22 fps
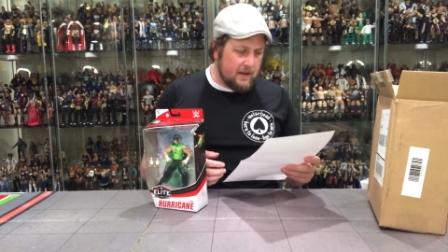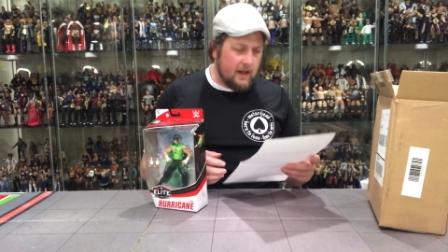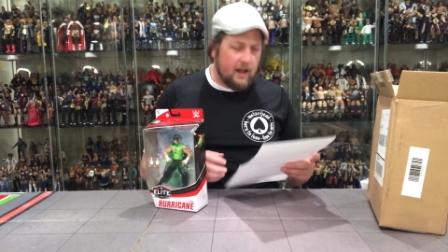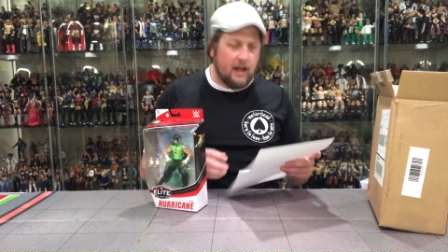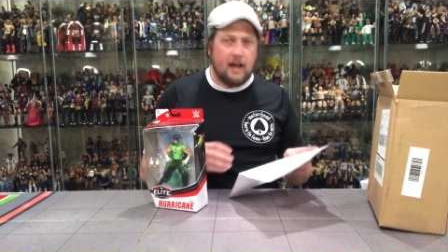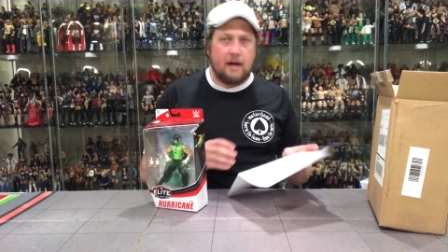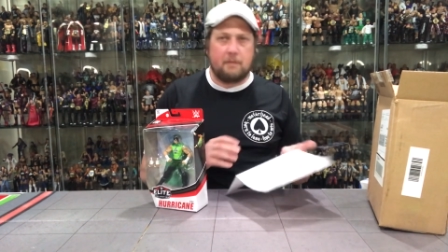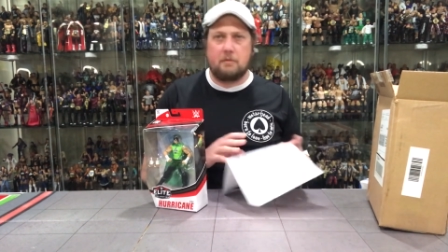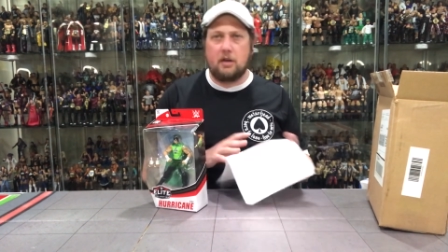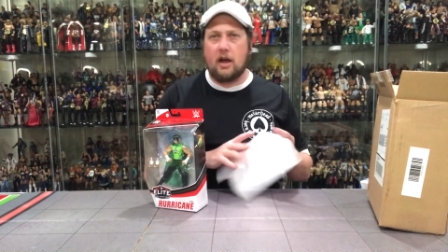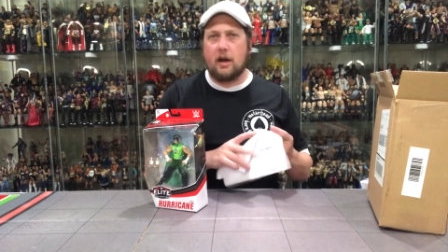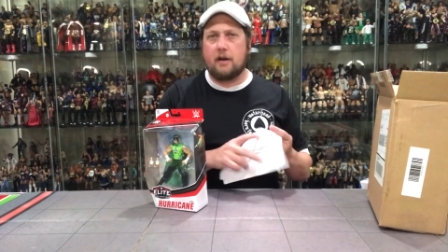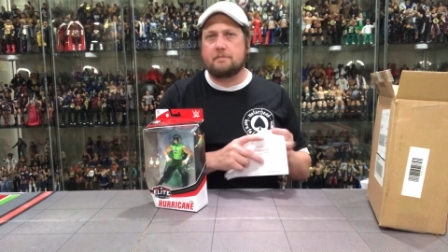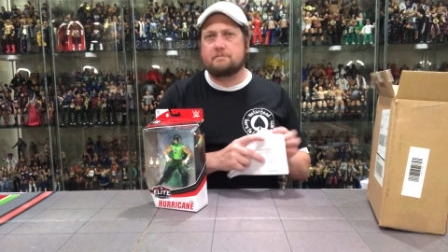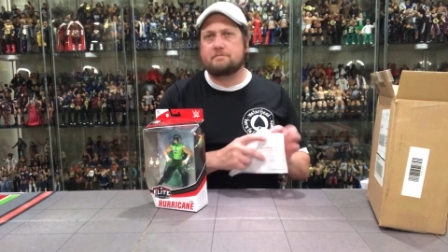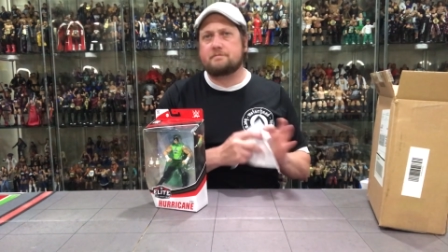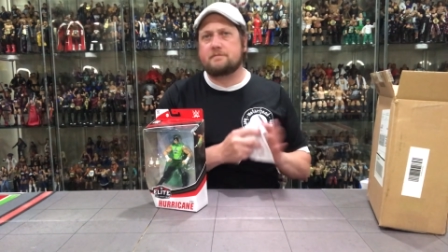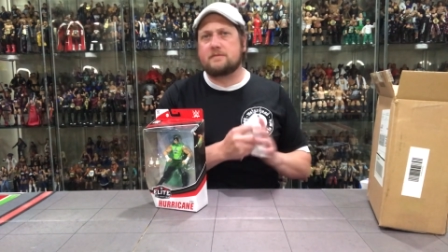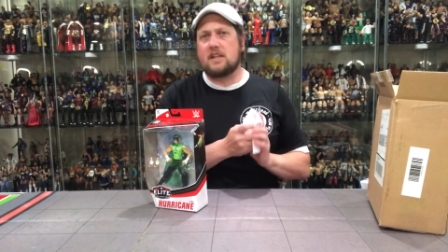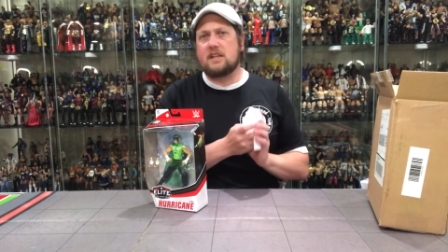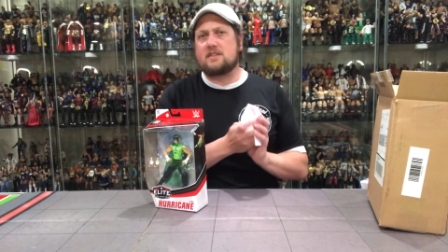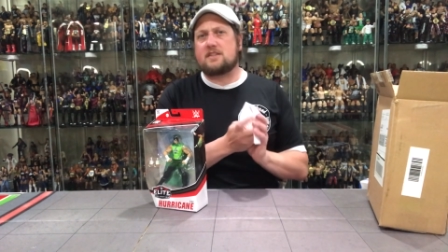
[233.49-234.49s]
No,
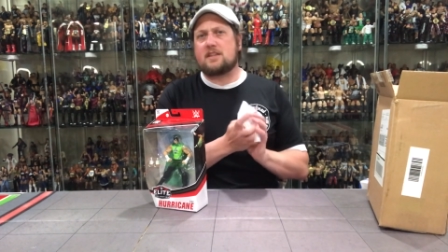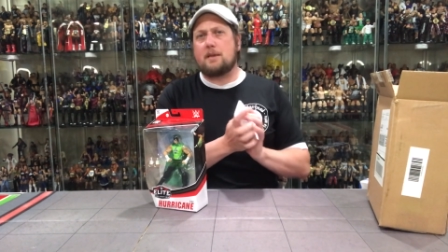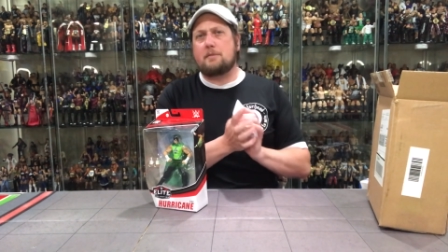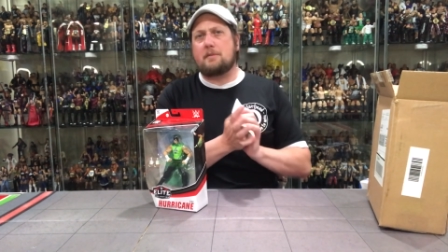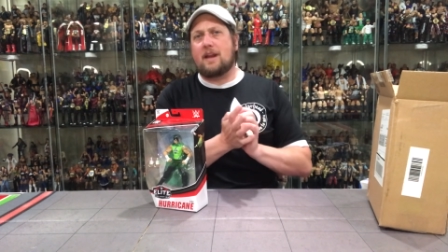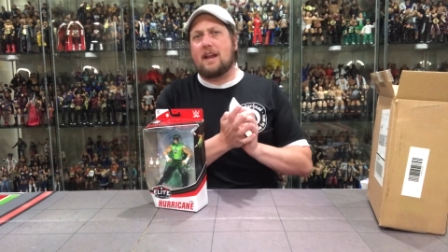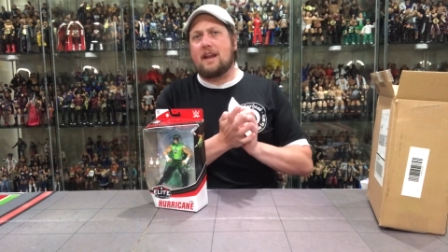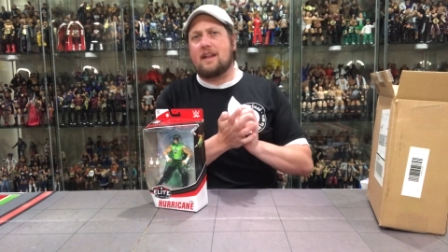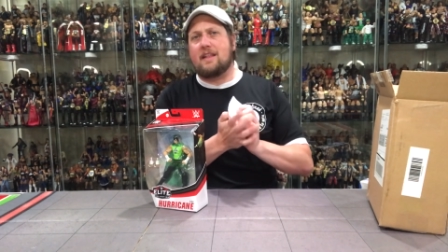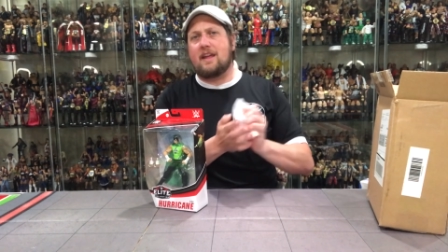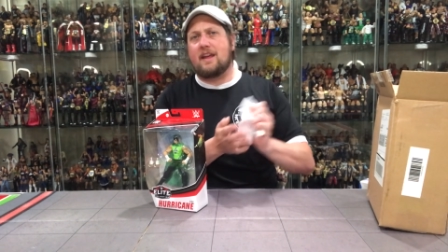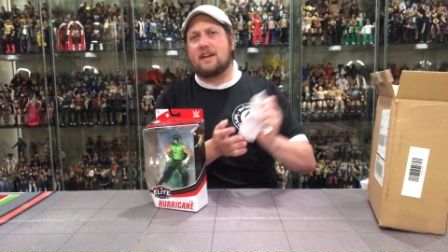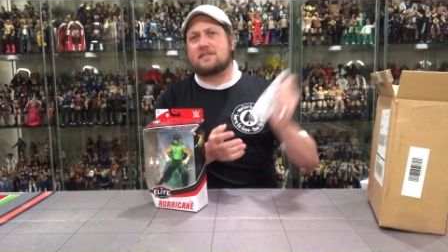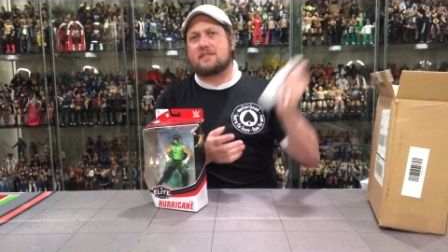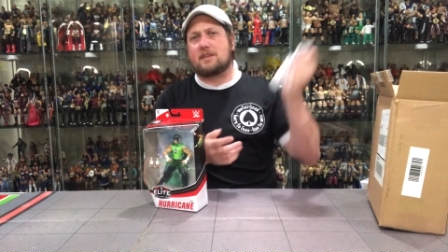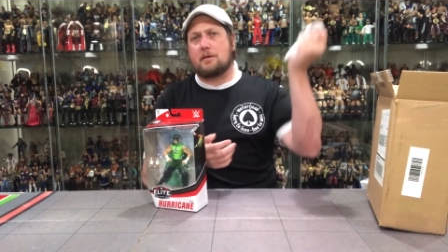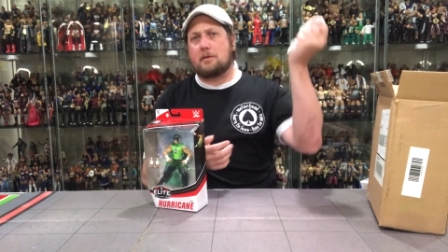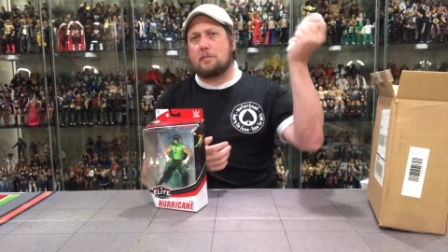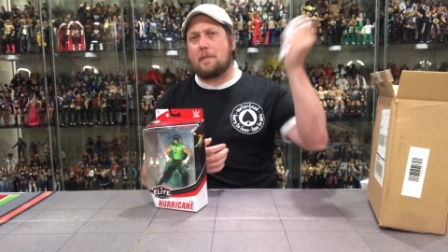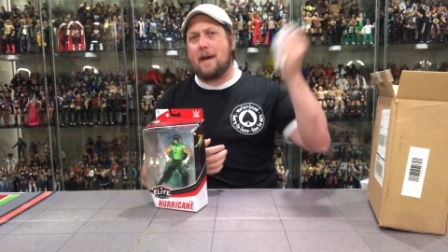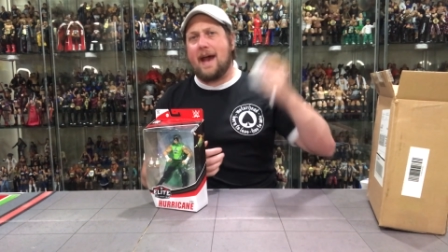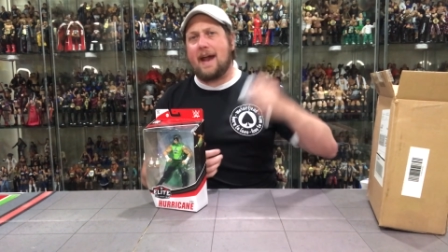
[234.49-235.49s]
didn't send me anything
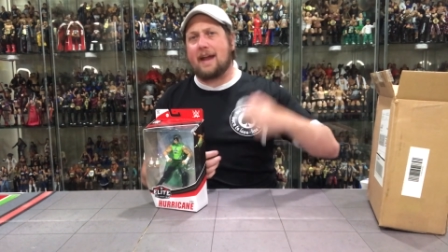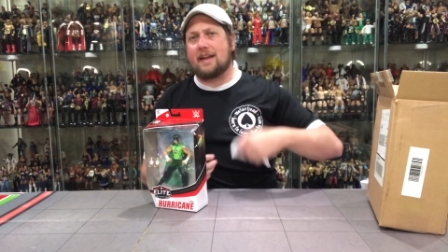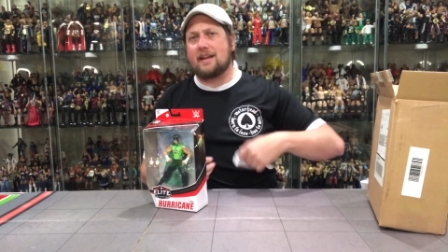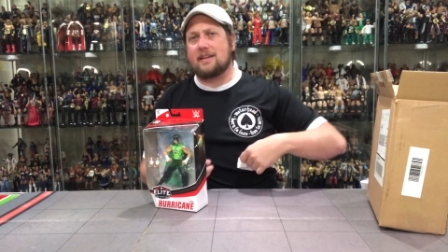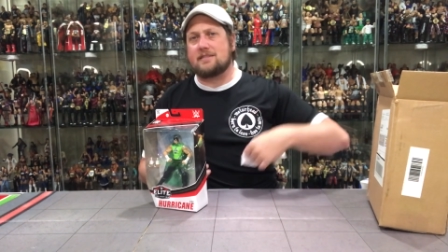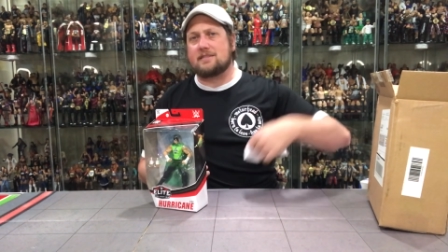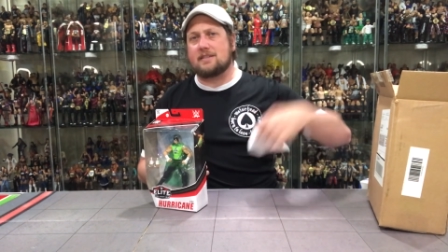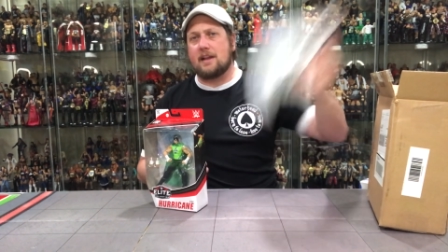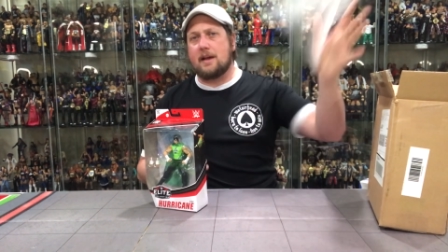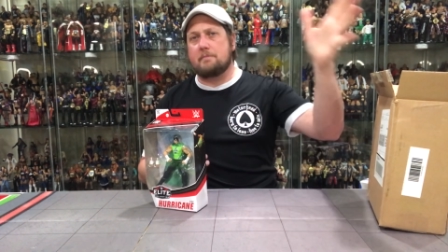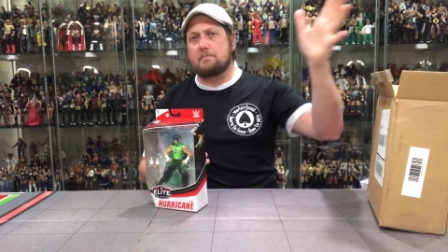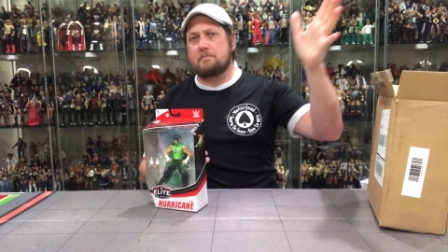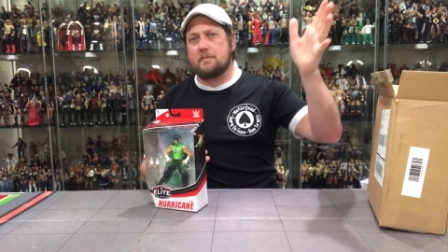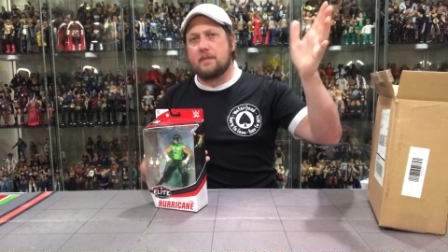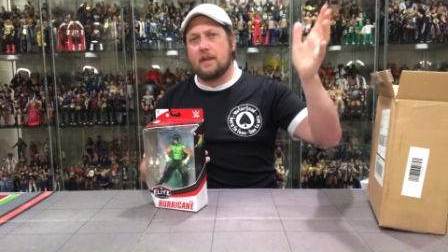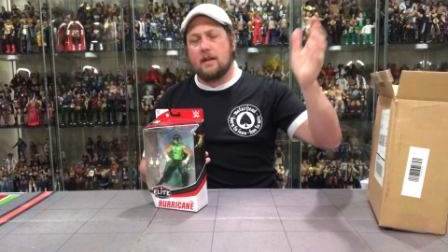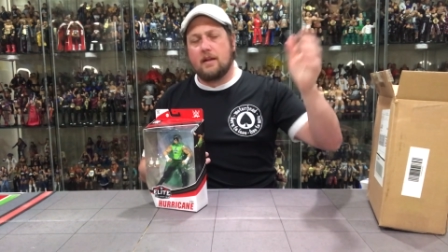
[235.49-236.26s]
except a packing slip.